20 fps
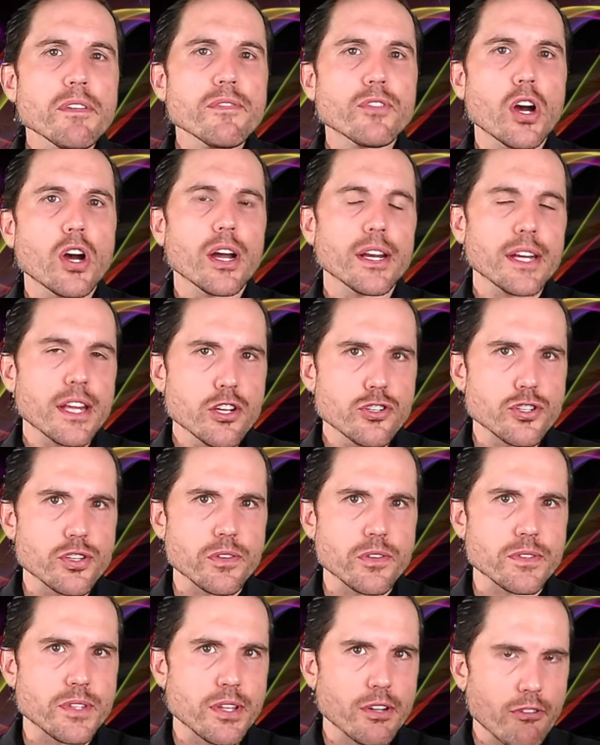got issues
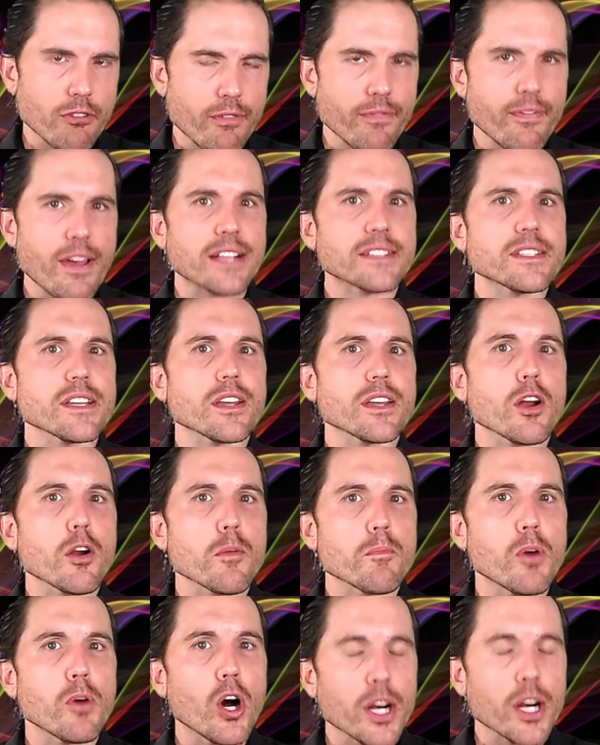that are affecting our
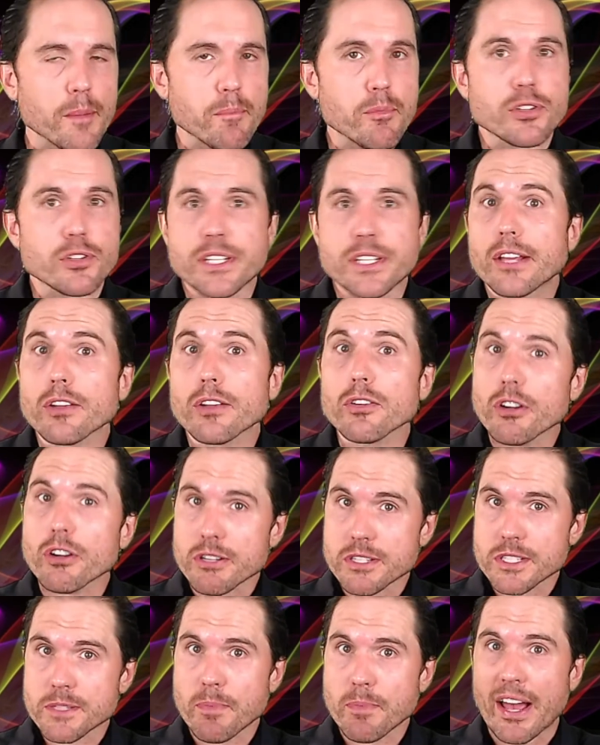body, particularly our
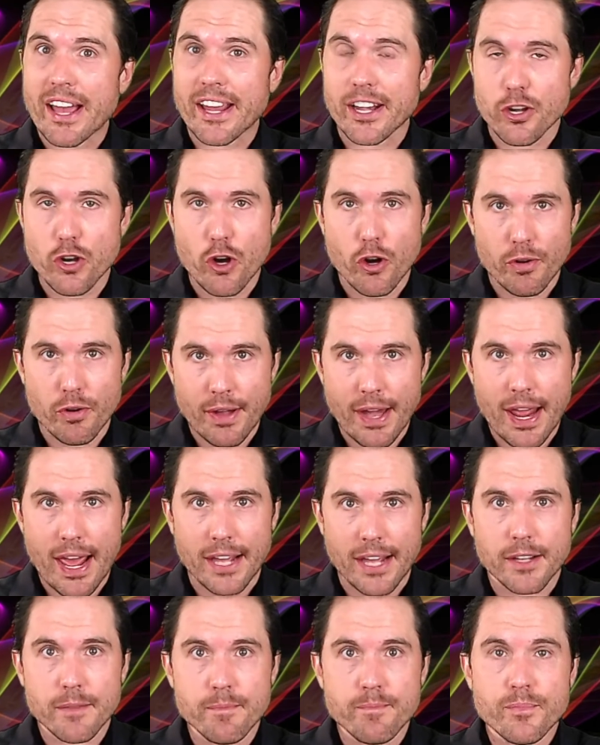spine and our neck,
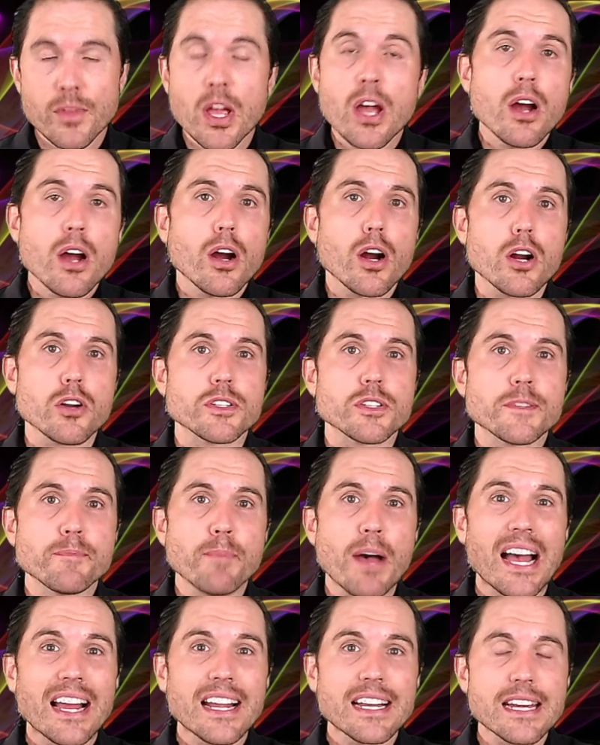our
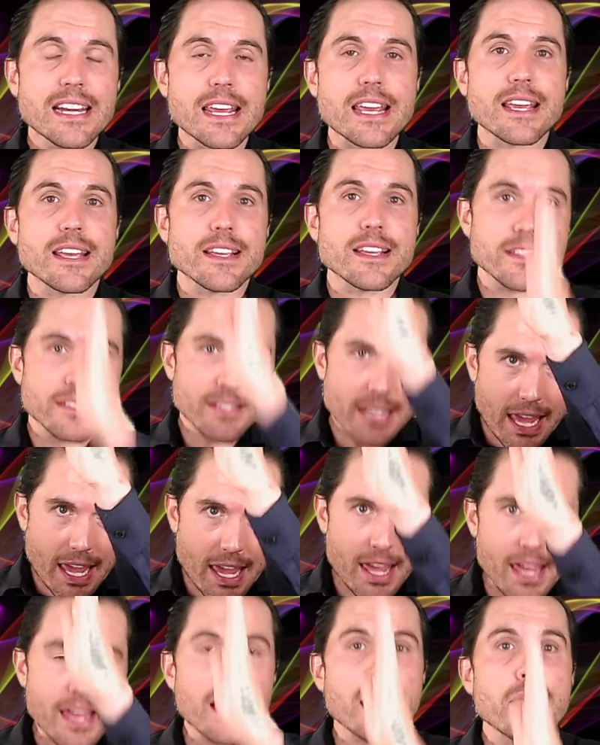spine is
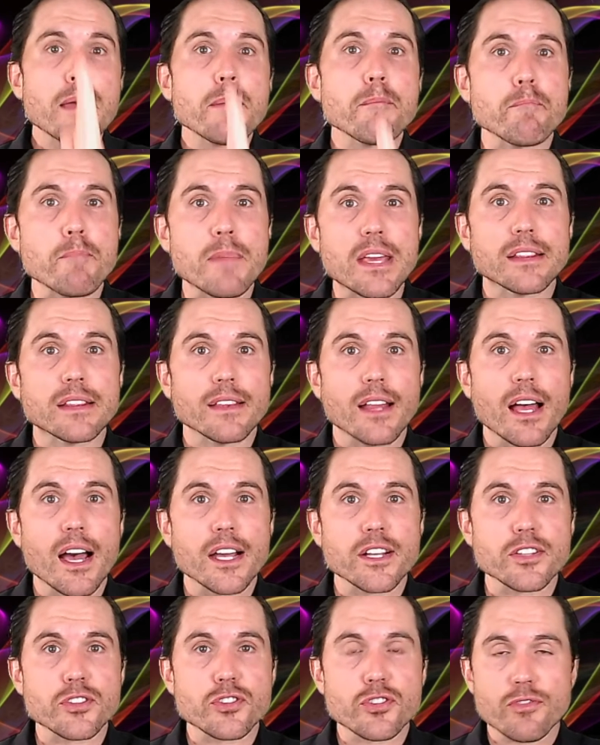a midline
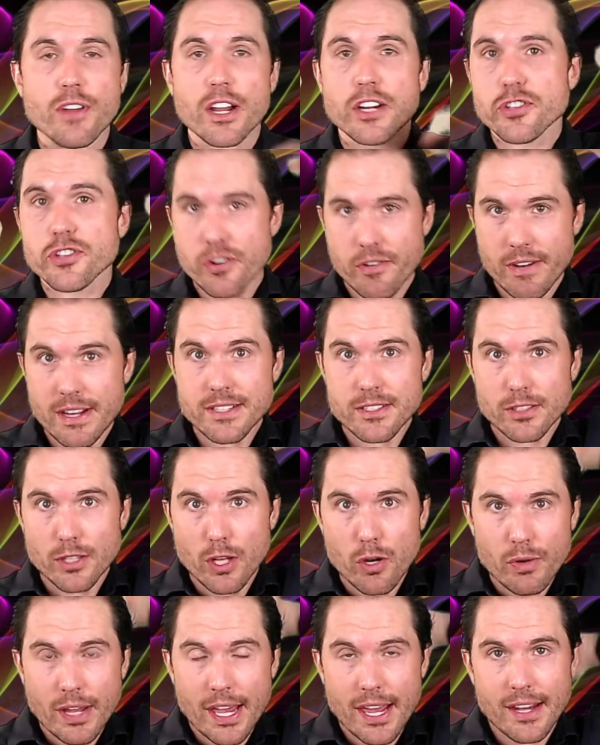structure. It's
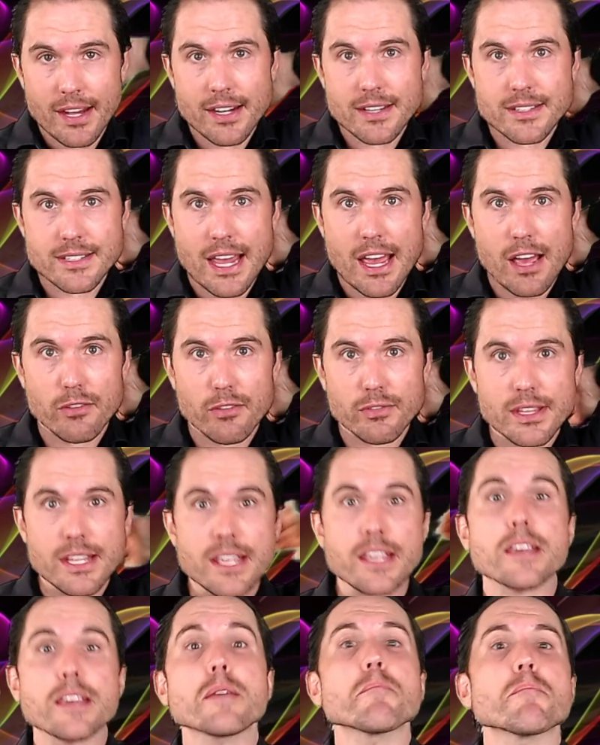located down
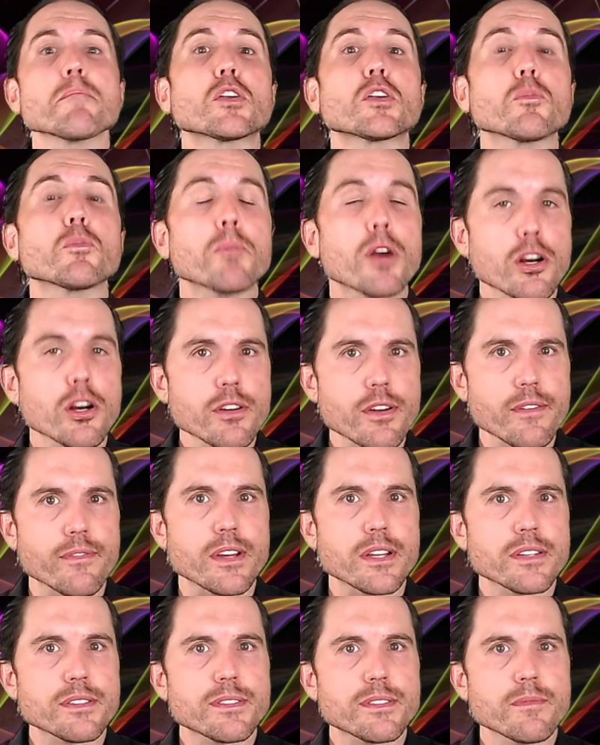the middle part of
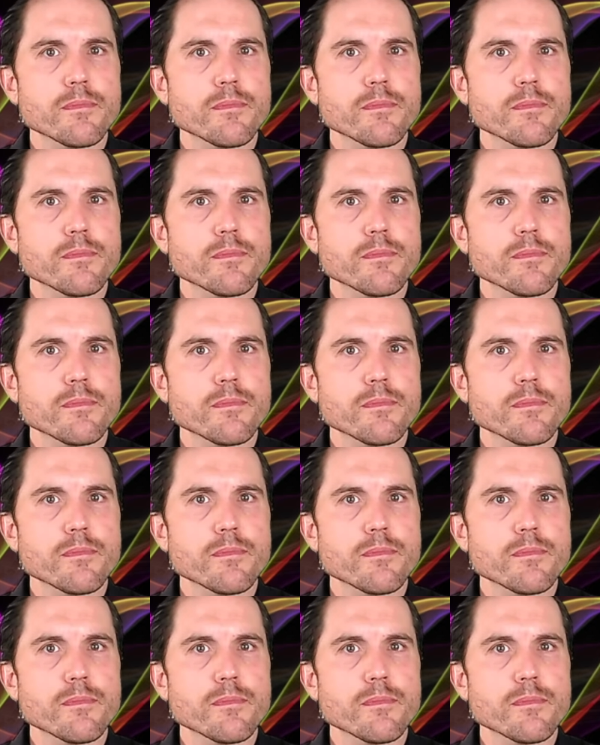us.